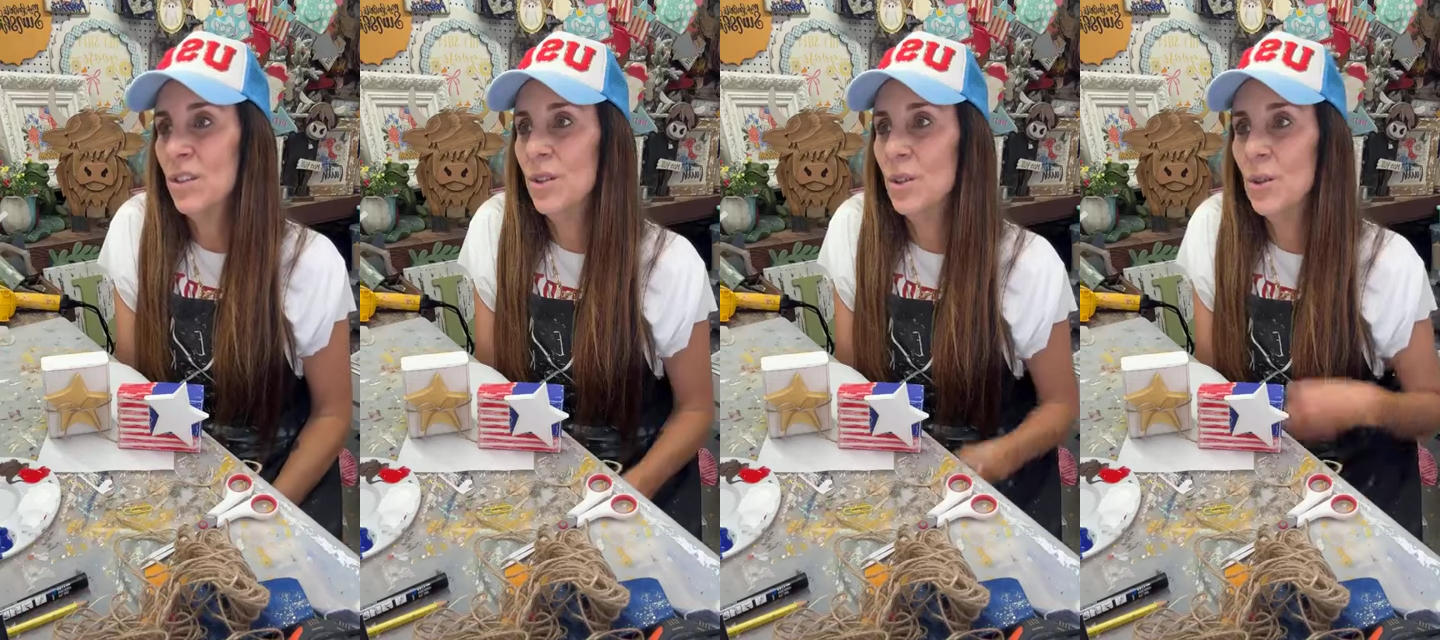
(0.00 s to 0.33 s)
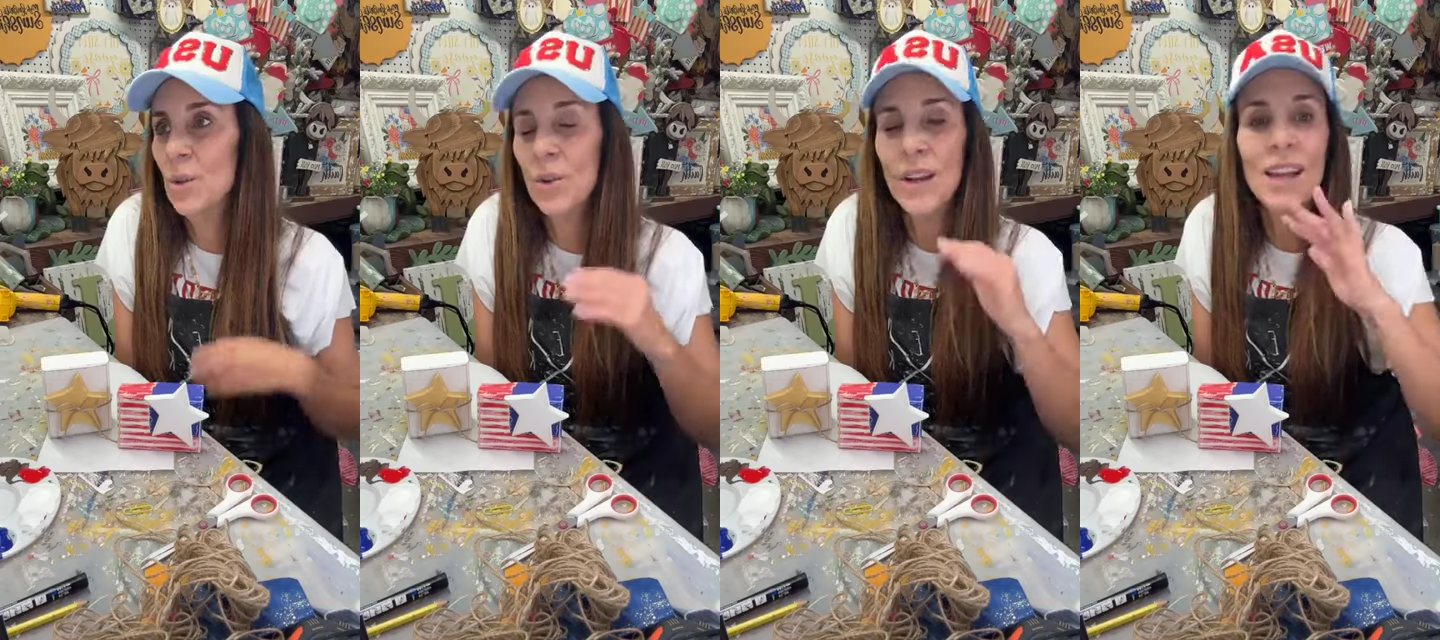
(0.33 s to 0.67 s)

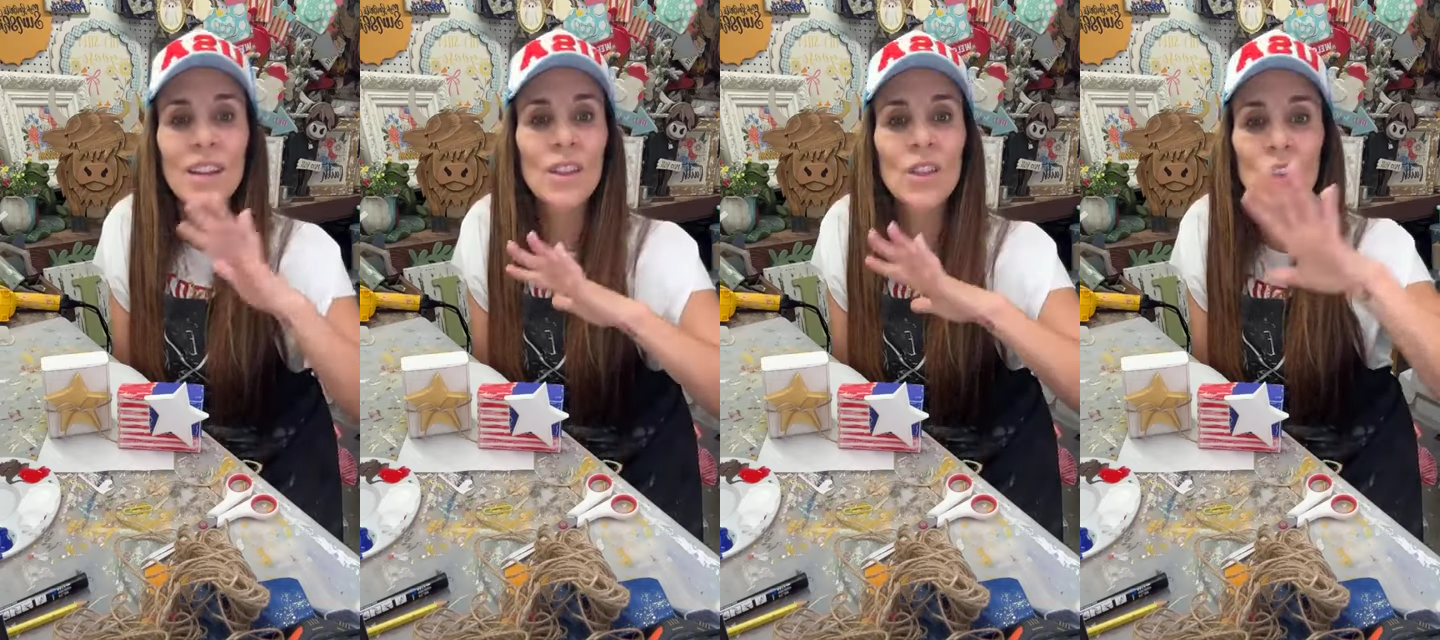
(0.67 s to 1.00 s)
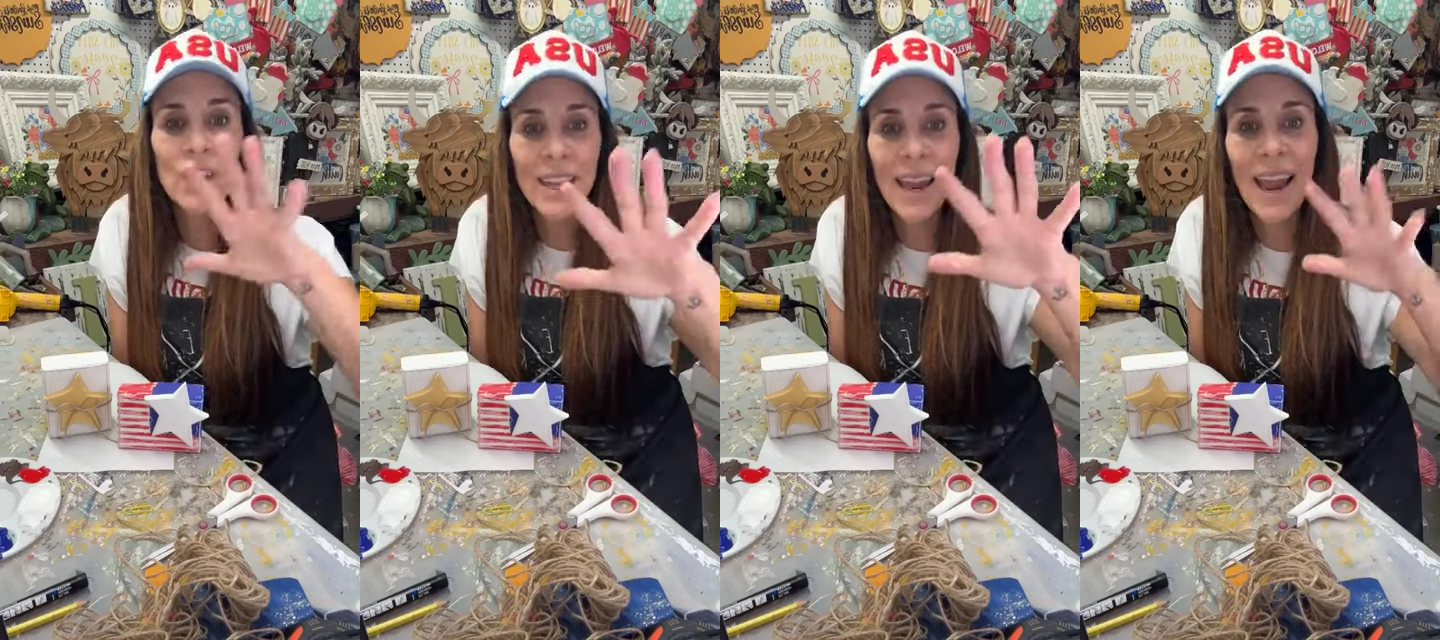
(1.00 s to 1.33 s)
to kind of
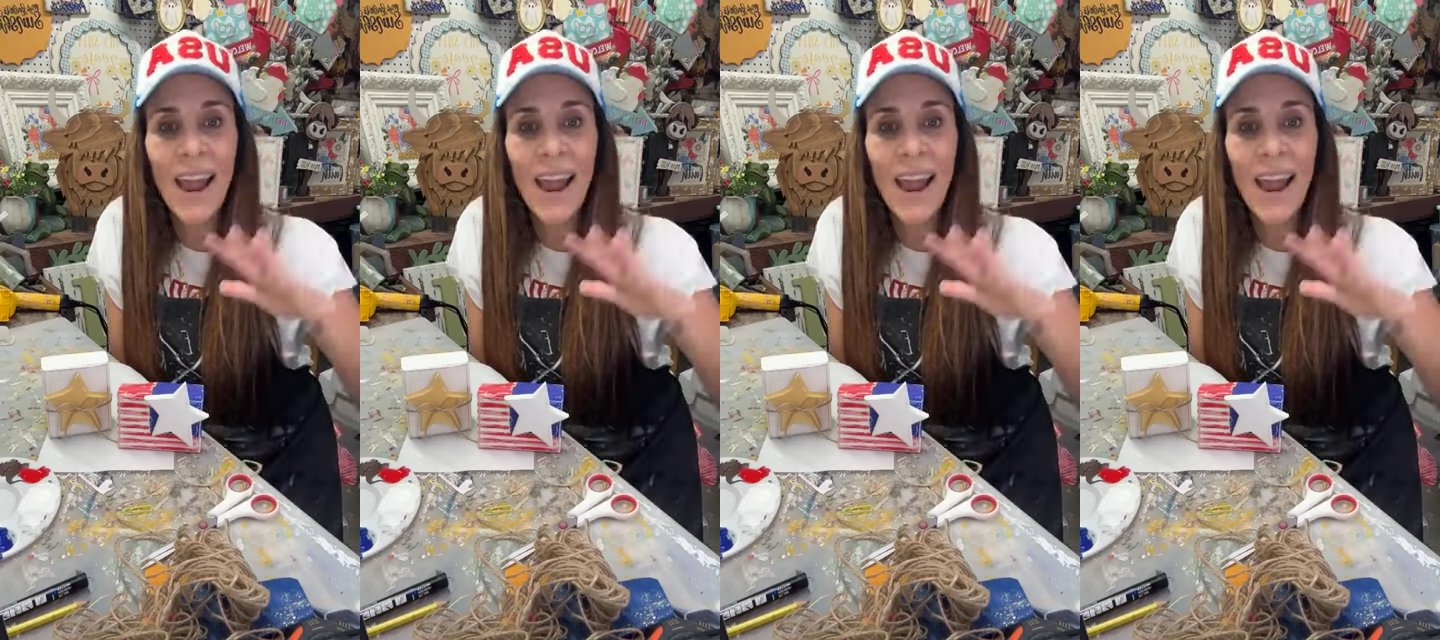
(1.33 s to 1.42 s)
look